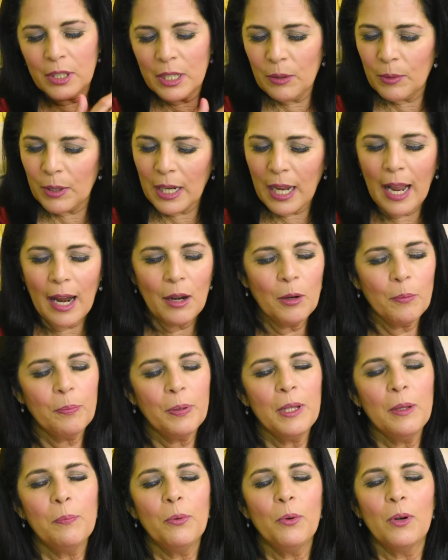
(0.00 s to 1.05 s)
know, he would hire
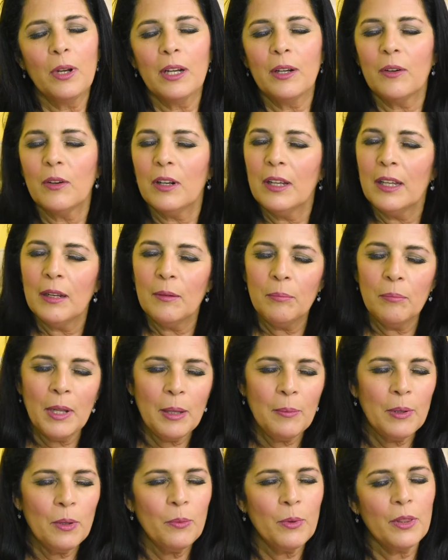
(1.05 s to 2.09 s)
people, and, and
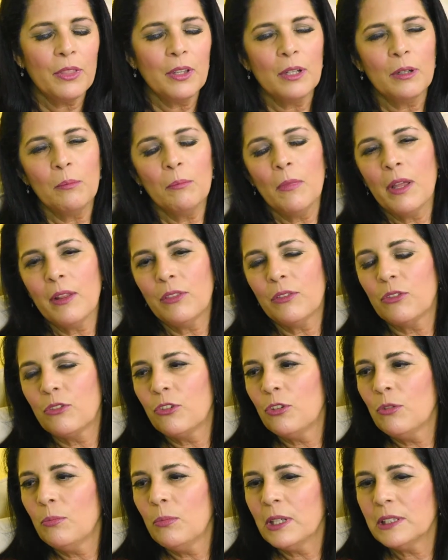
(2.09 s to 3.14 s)
maybe within a month,
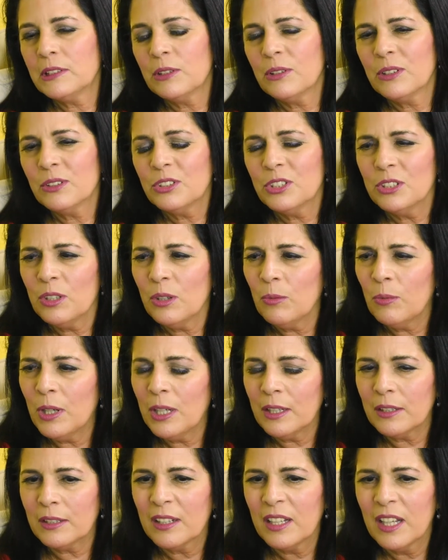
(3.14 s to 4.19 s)
two months, he goes, You know
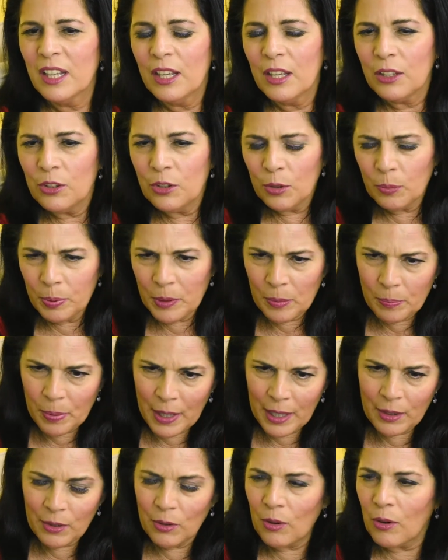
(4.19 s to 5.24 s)
what? You'll be
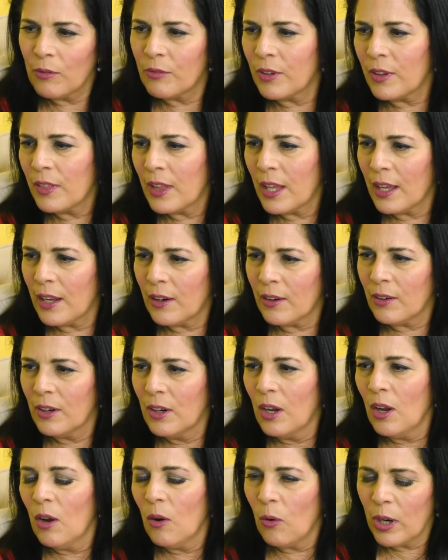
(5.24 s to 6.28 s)
better over there.
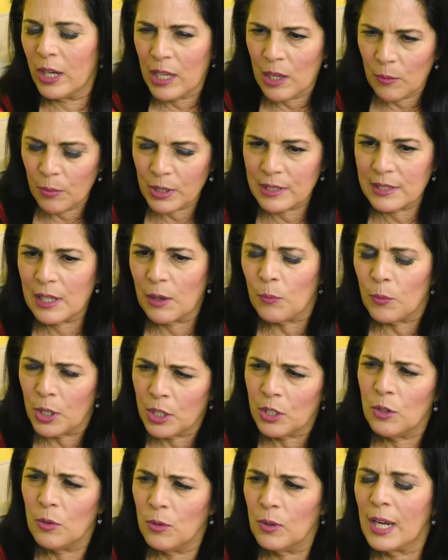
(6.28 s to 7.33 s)
Or he would say, What
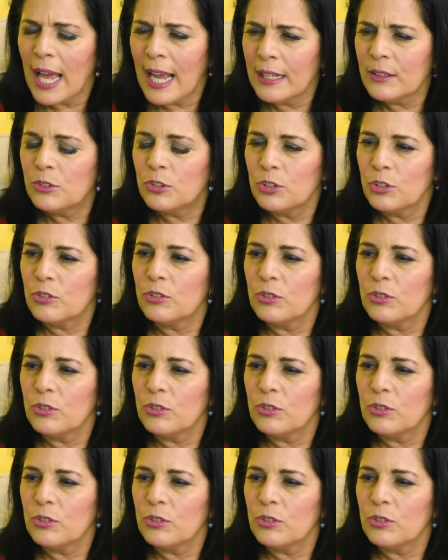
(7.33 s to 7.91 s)
do you like to